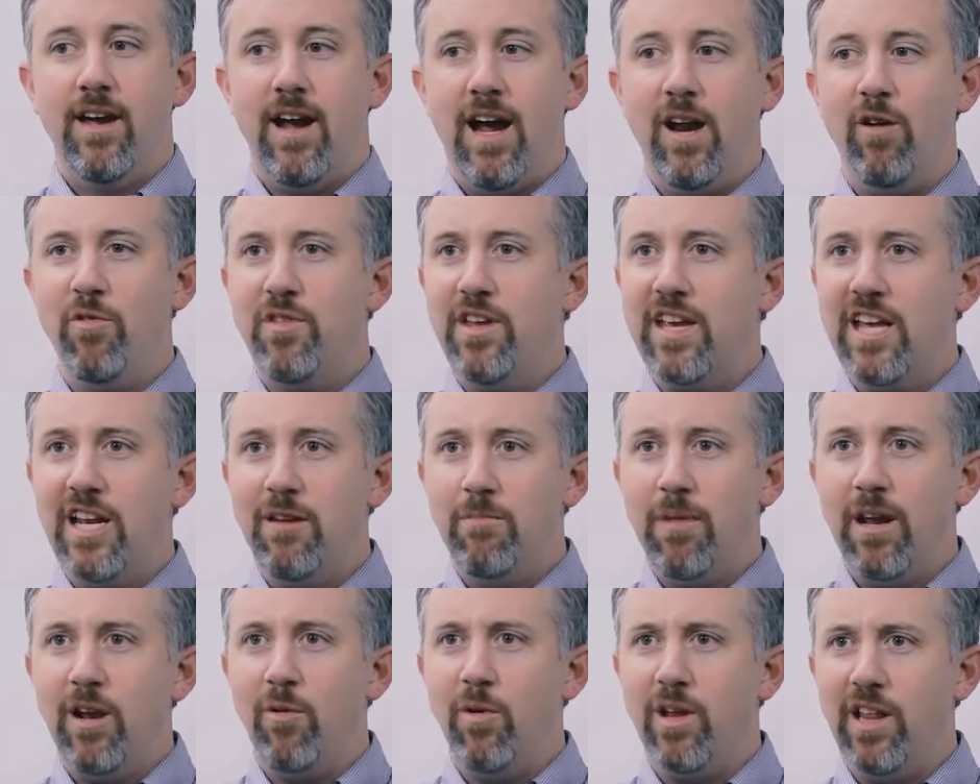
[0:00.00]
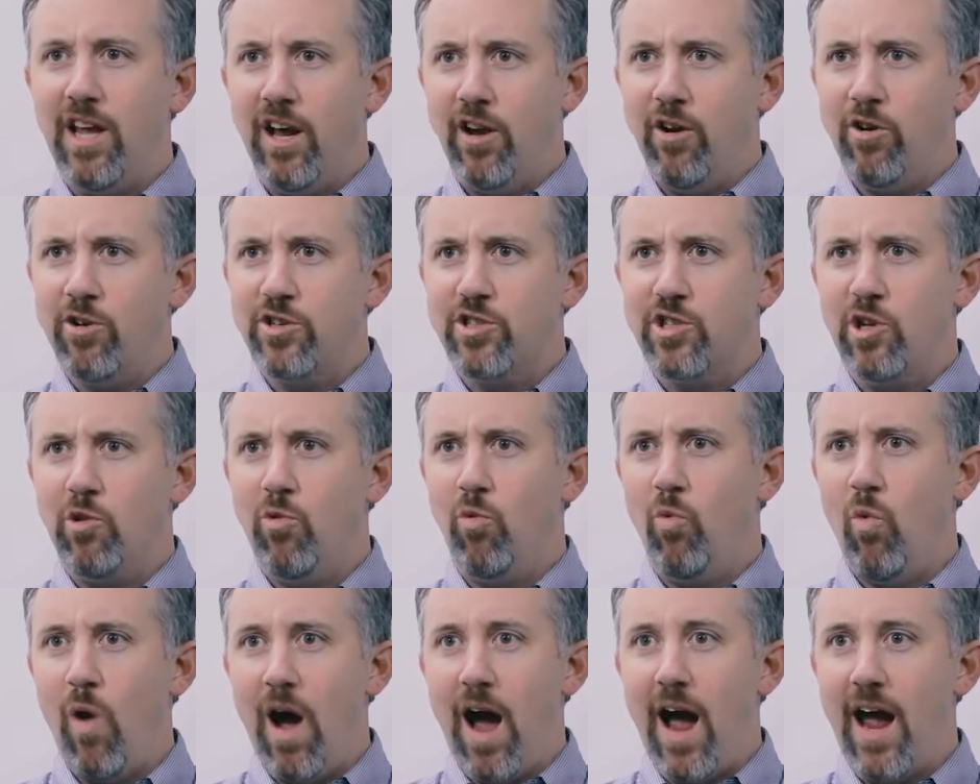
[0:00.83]
I don't think anybody really
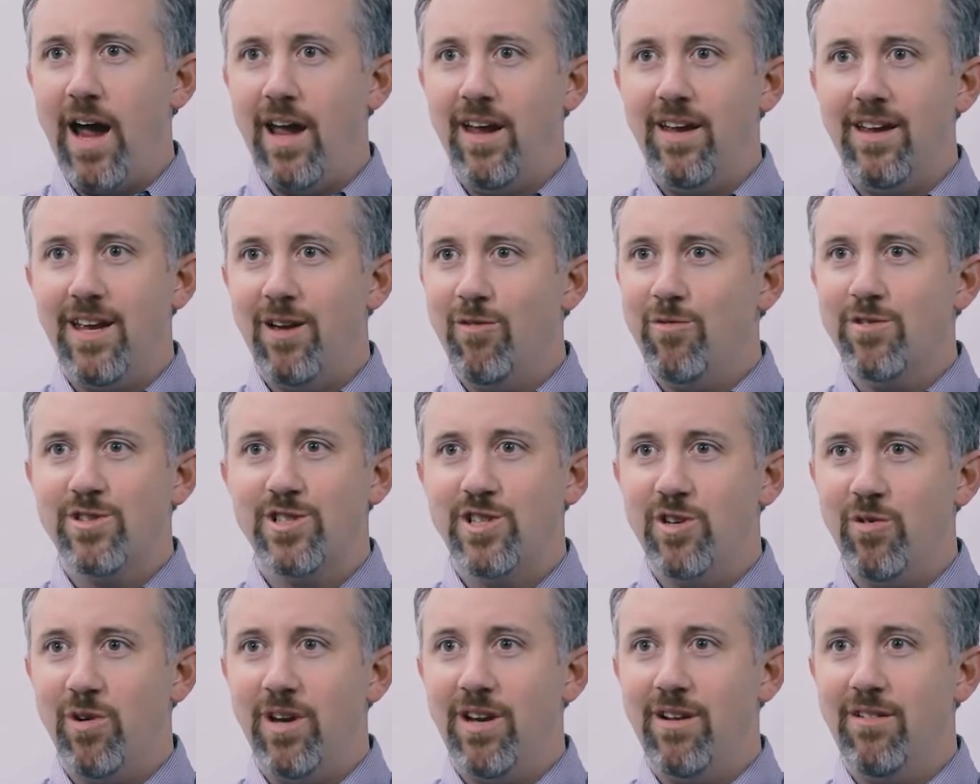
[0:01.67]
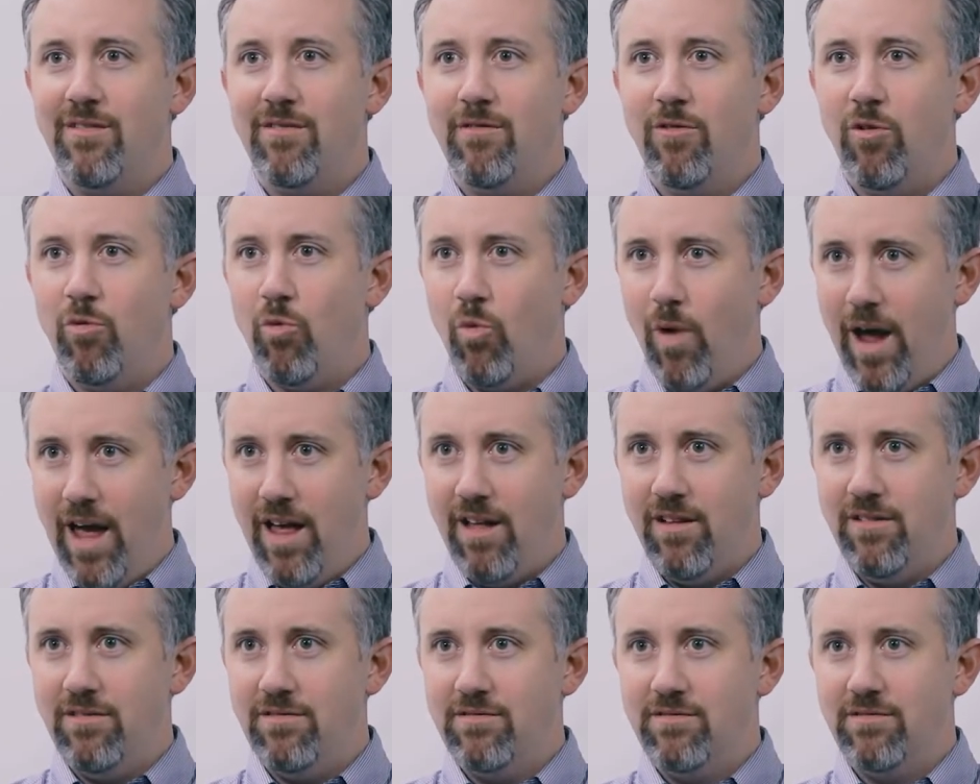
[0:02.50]
understood why it was doing
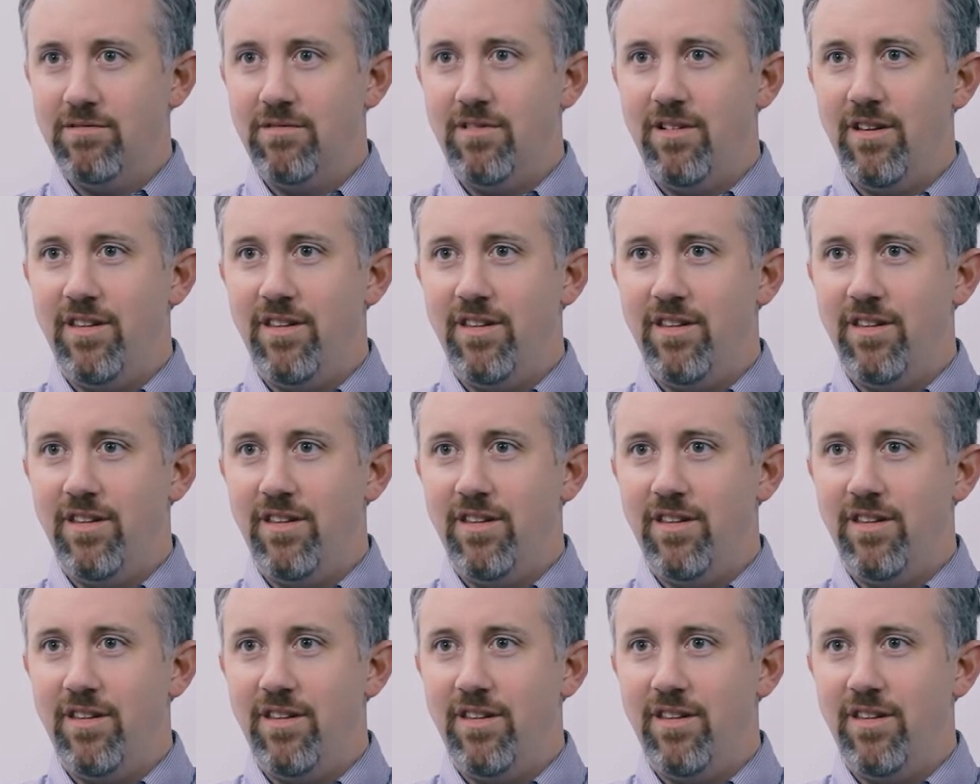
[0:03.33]
well.